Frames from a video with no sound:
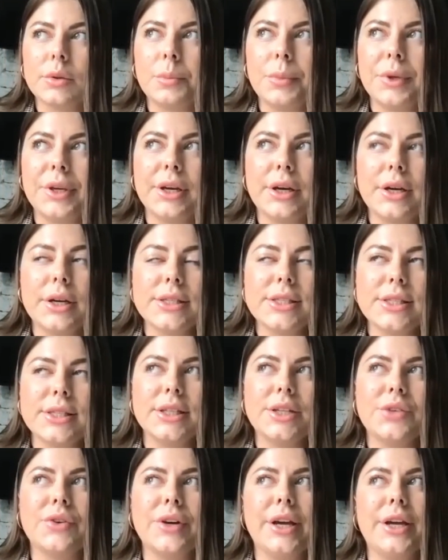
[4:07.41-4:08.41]
Because the
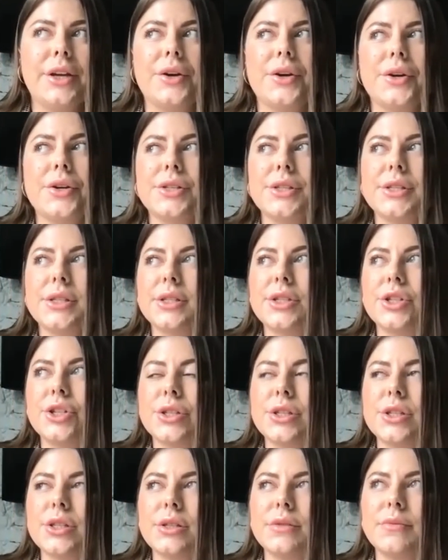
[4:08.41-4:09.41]
creators,
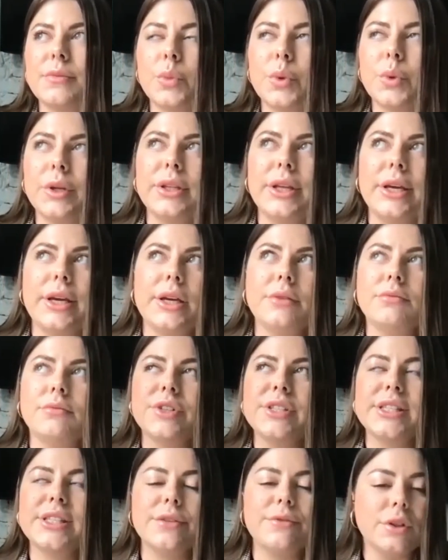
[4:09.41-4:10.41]
just when they
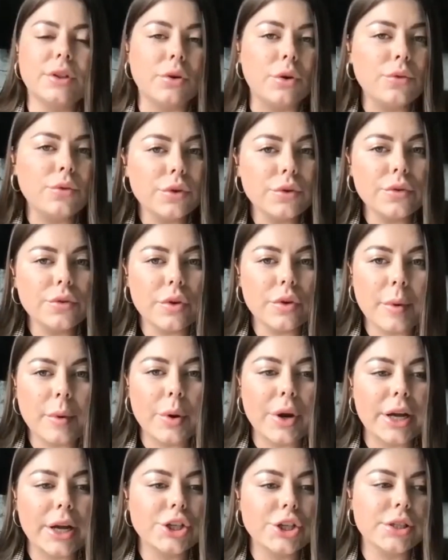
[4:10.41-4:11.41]
receive an offer from
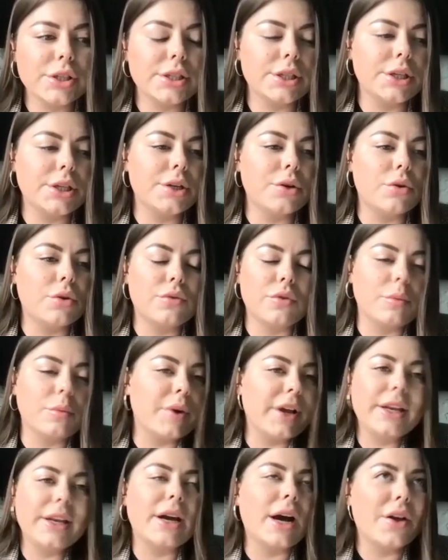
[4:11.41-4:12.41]
our agency or from
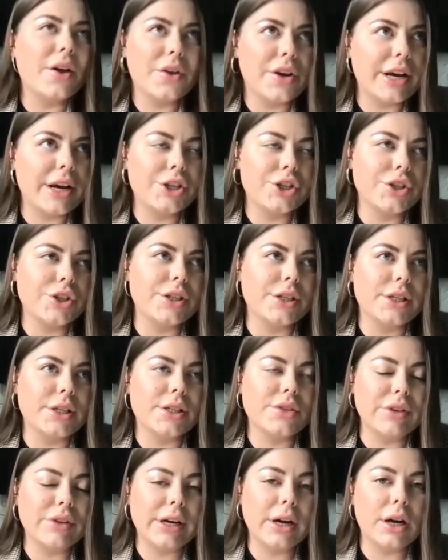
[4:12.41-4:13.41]
any other
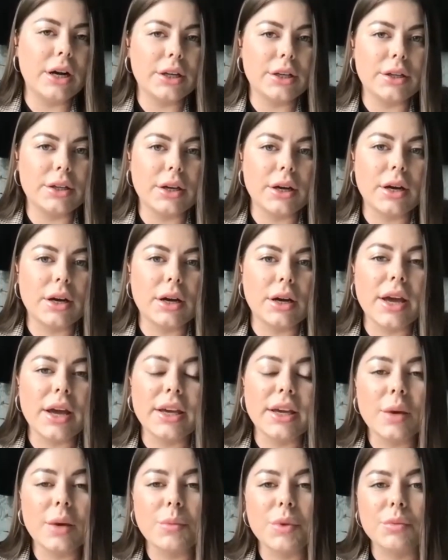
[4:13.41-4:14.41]
agencies regarding
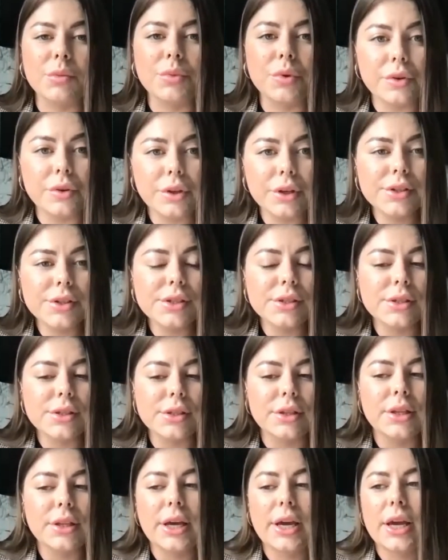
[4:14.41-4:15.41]
gaming products,
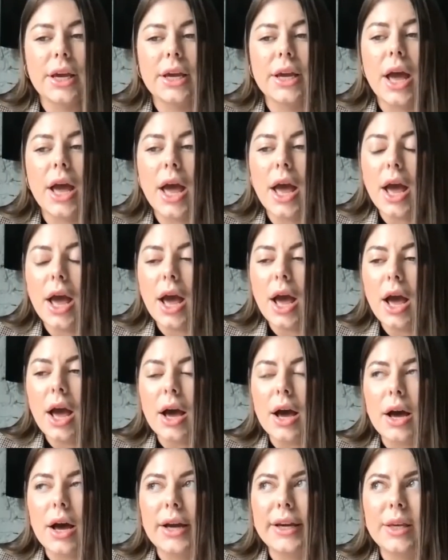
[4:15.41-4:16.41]
they
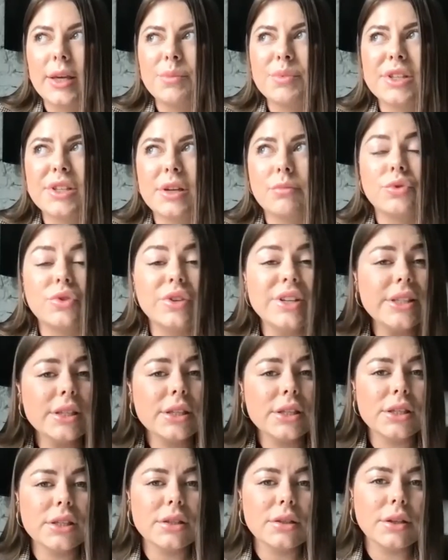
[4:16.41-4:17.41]
keep some
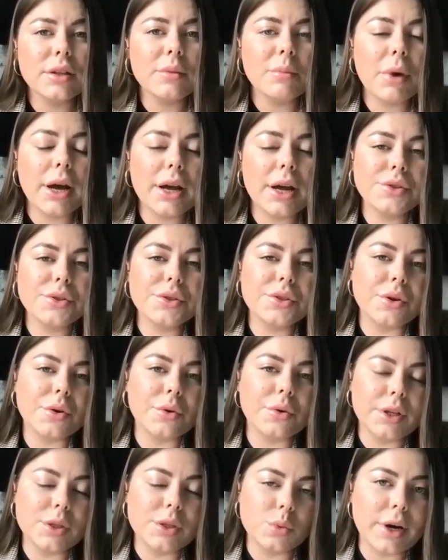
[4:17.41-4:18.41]
risks in mind.
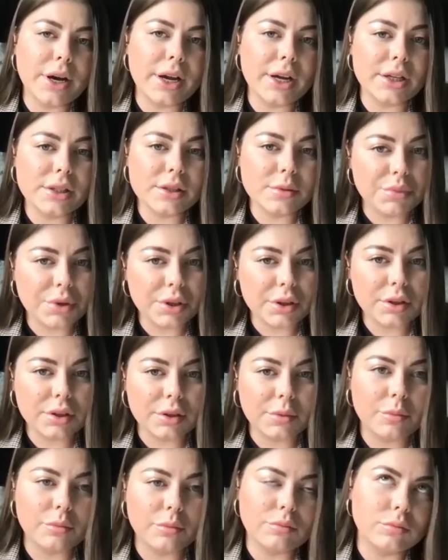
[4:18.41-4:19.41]
So that's why it's a
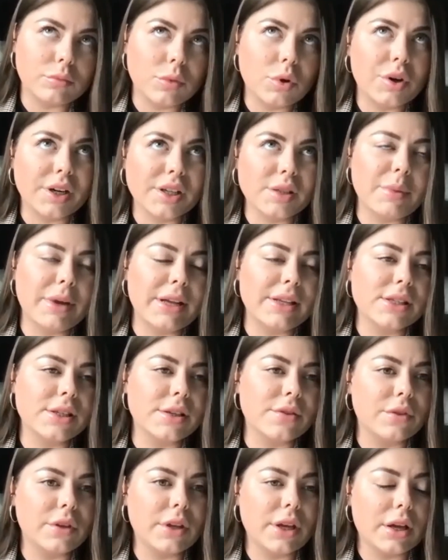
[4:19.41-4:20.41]
bit more
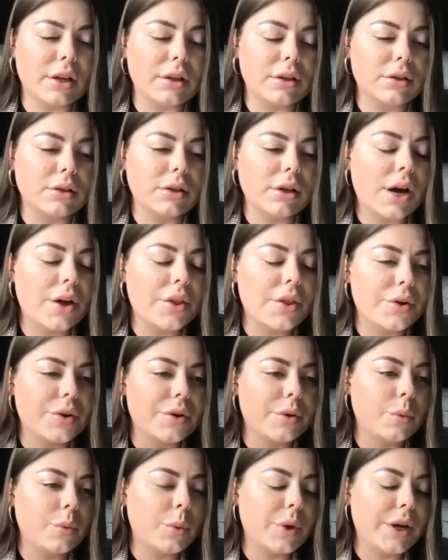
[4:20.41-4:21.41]
expensive than
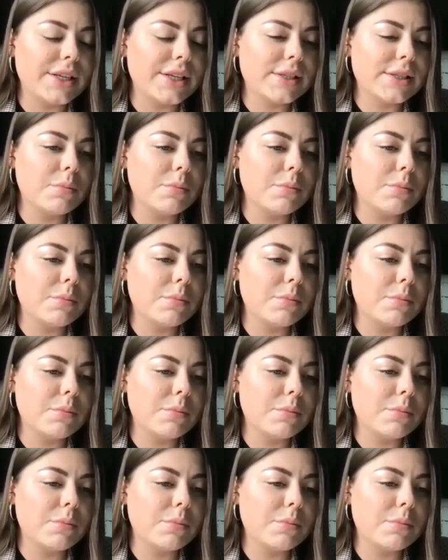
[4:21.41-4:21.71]
other ways.